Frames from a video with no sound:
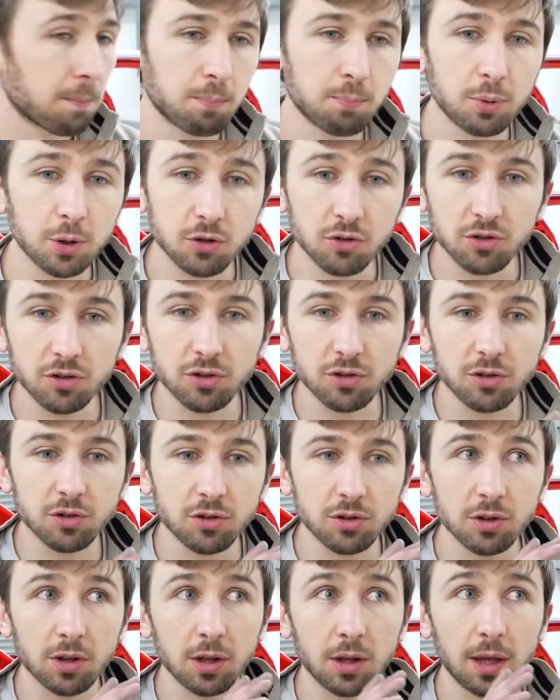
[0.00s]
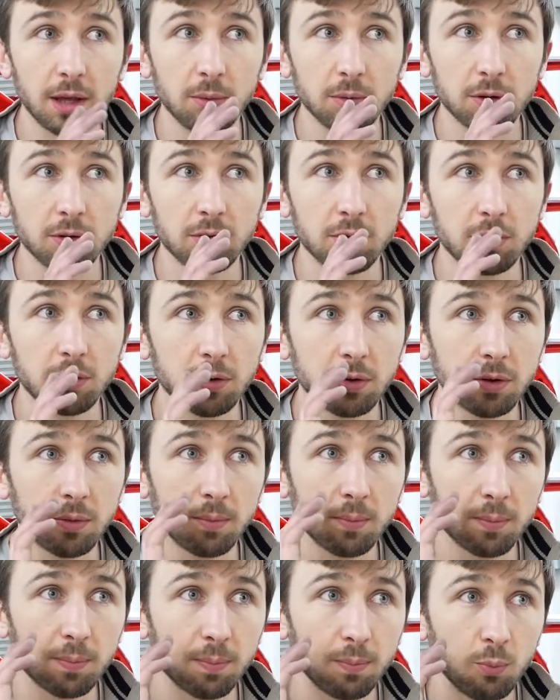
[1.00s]
But it
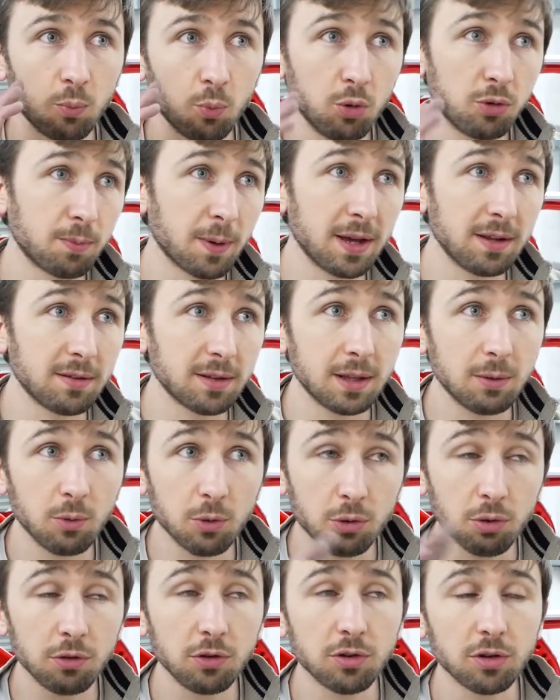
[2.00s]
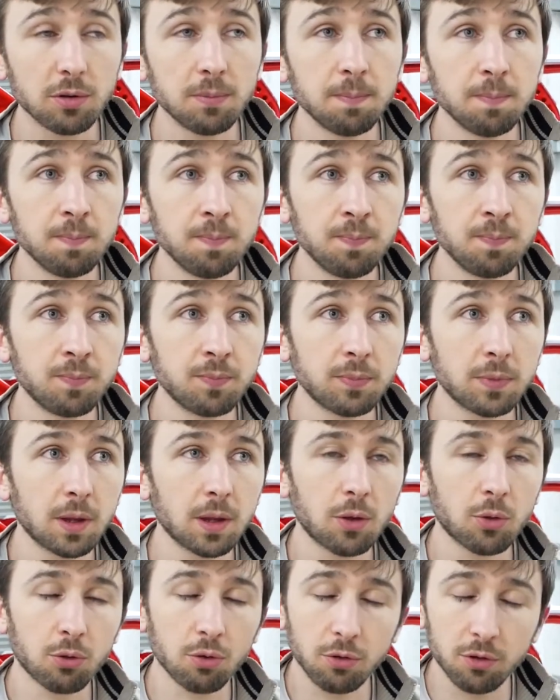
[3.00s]
was basically through some
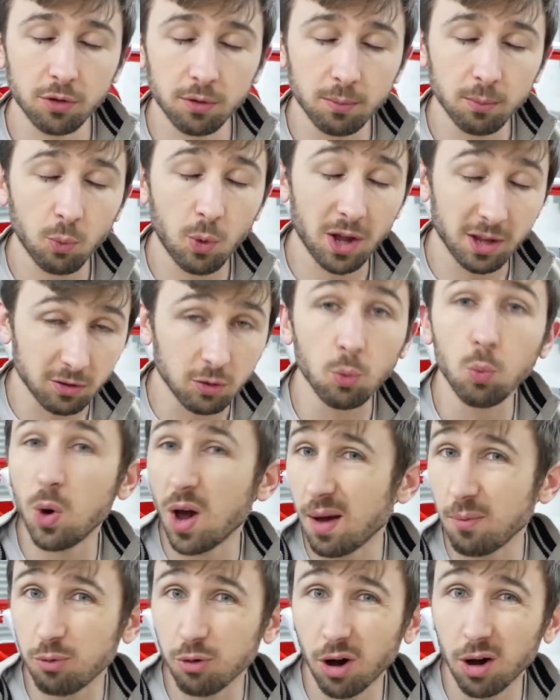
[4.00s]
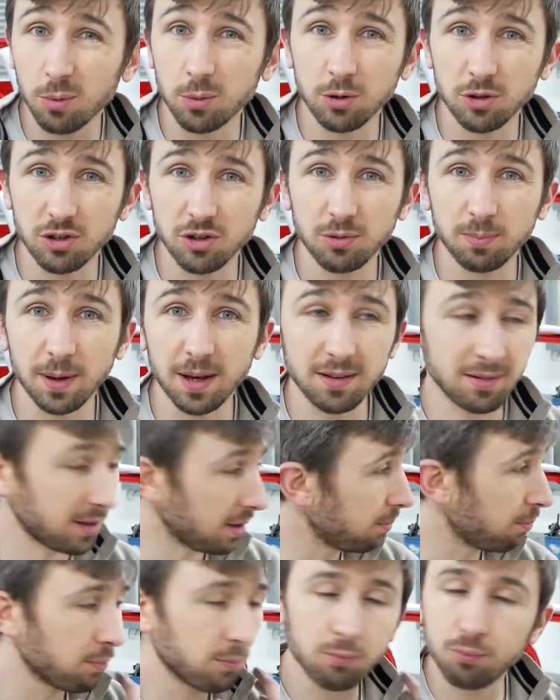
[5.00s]
wet on wet primer, which is
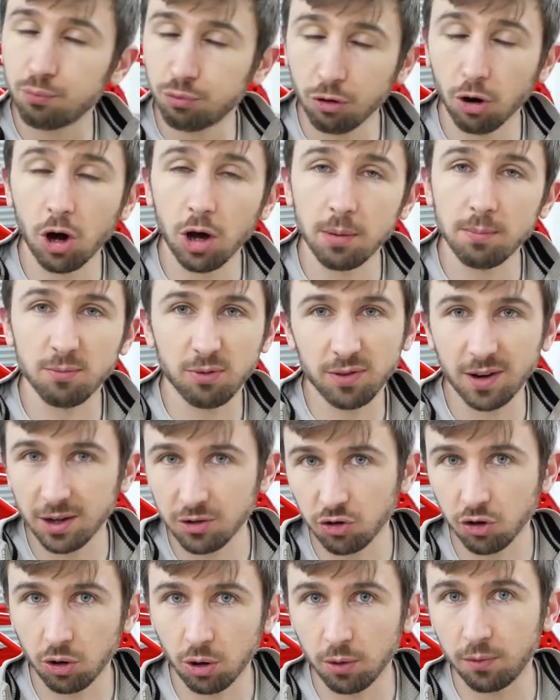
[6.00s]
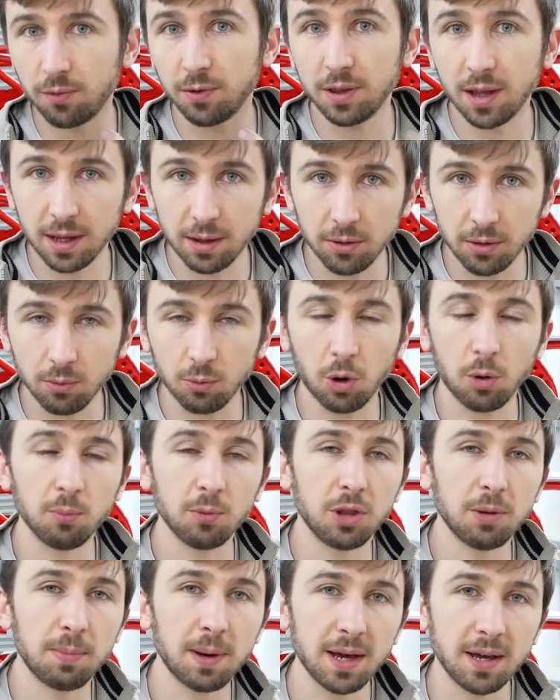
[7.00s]
basically prime, flash off, and then on
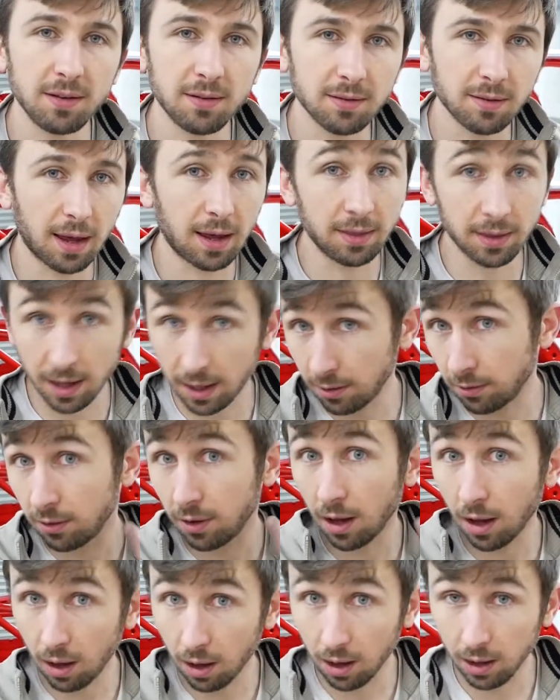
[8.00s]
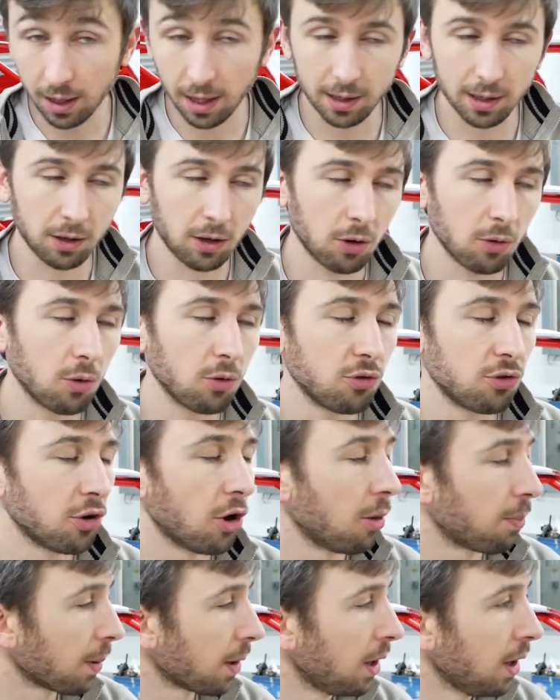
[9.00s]
with the base, and then a lacquer coat on
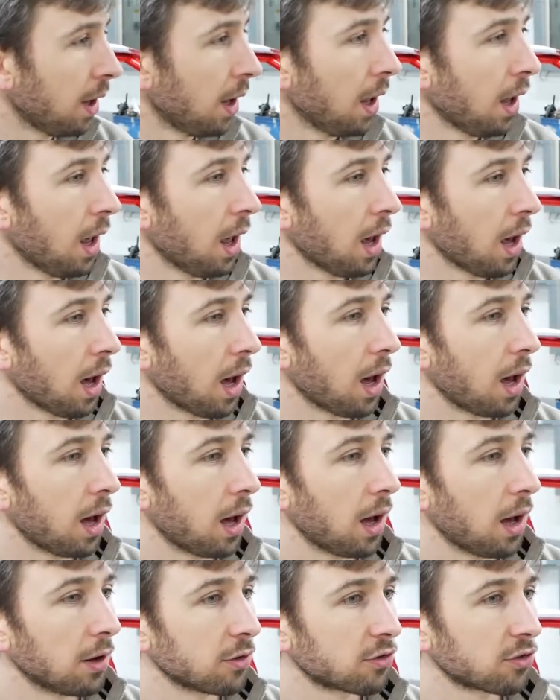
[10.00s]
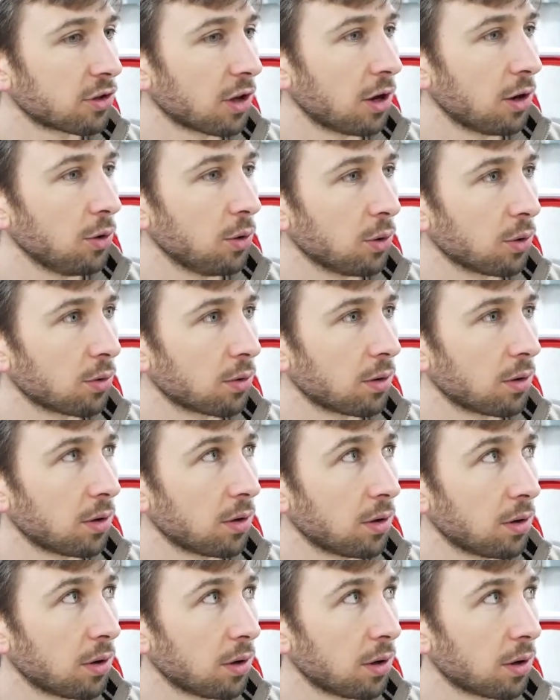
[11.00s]
top. So
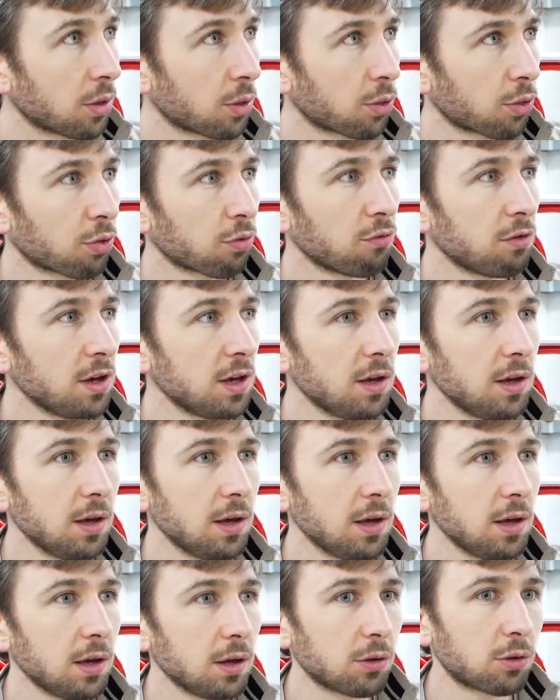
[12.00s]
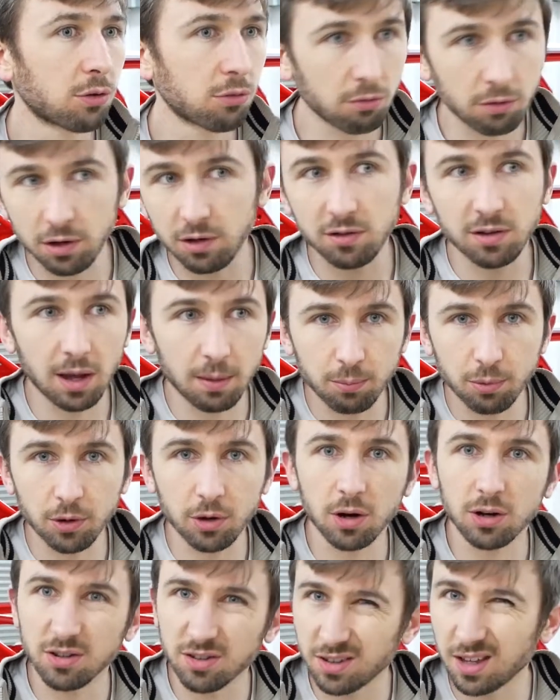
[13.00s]
three separate
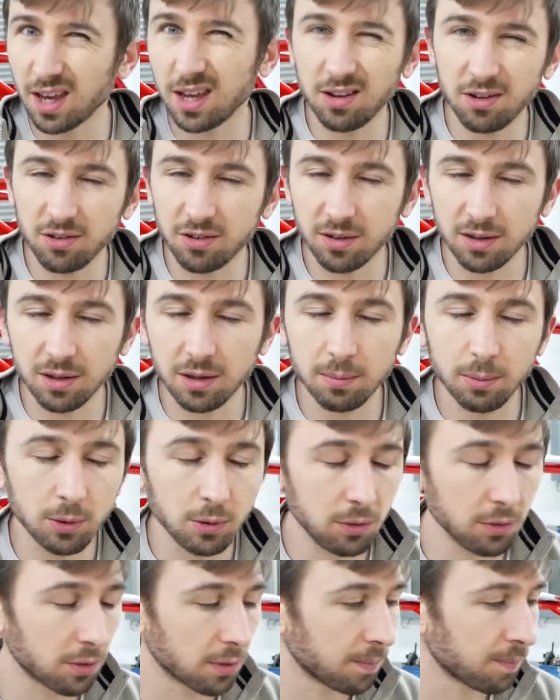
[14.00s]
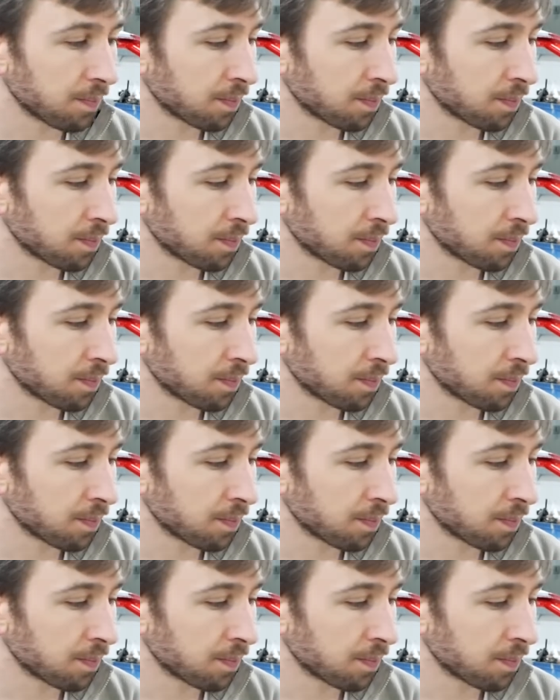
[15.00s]
kind of stages in the booth.